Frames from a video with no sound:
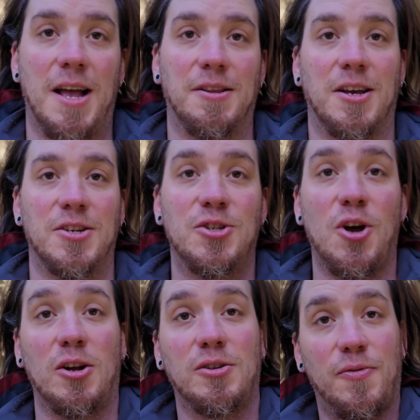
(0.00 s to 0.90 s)
and
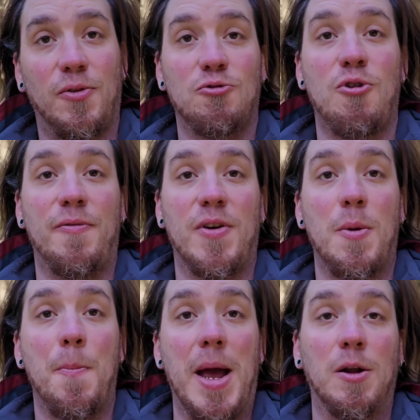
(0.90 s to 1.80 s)
start
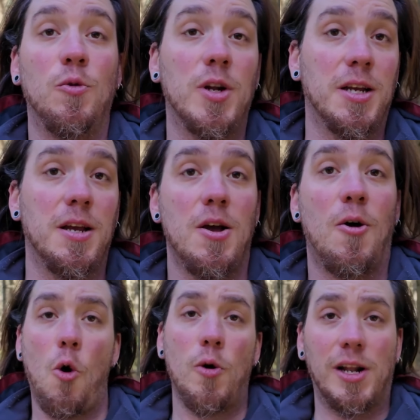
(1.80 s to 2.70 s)
photographing manually,
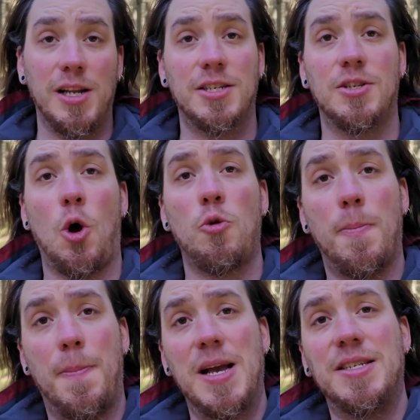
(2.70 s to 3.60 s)
or at least know
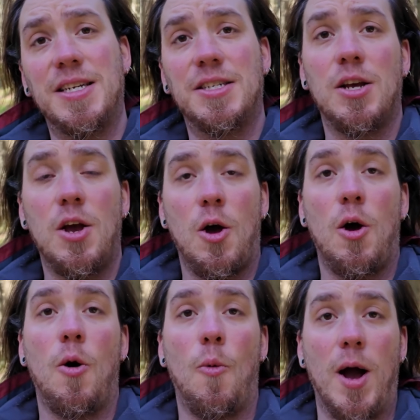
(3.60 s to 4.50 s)
the basics
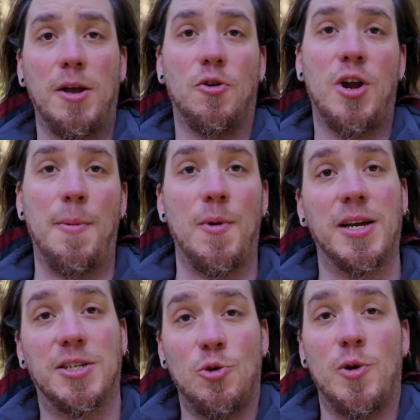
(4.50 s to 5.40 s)
why your camera
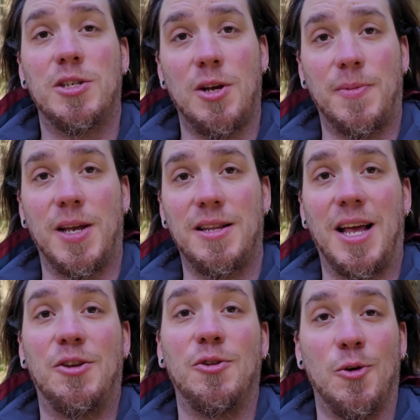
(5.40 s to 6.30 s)
is doing something
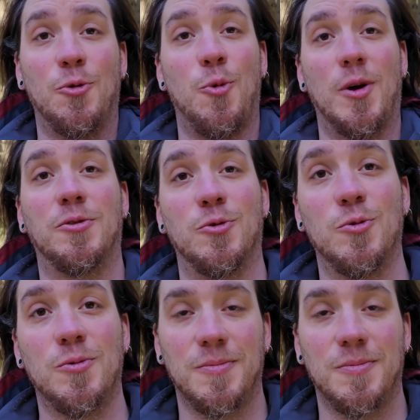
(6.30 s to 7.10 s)
that you don't want to.